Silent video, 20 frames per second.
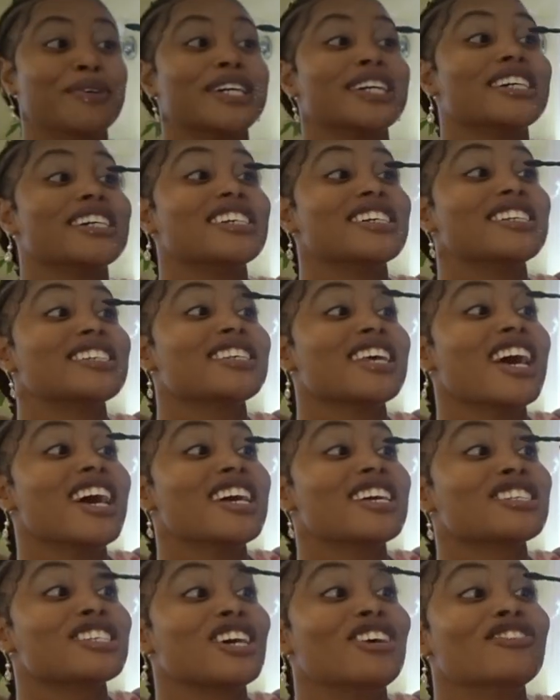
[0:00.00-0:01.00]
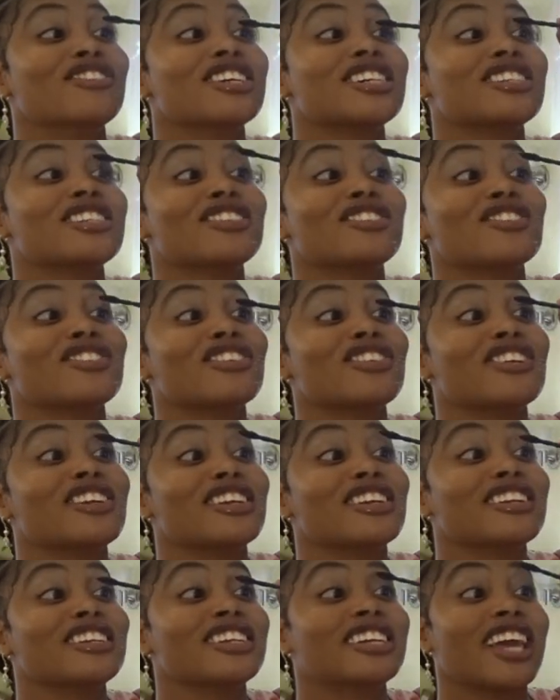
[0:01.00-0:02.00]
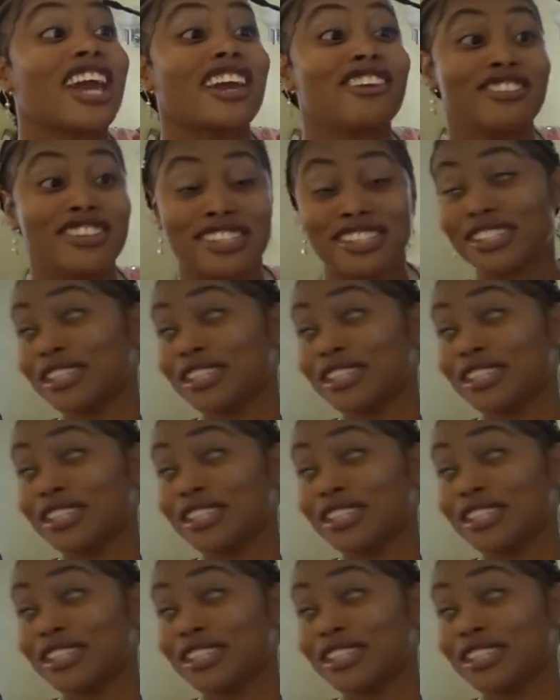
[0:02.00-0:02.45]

because someone gave us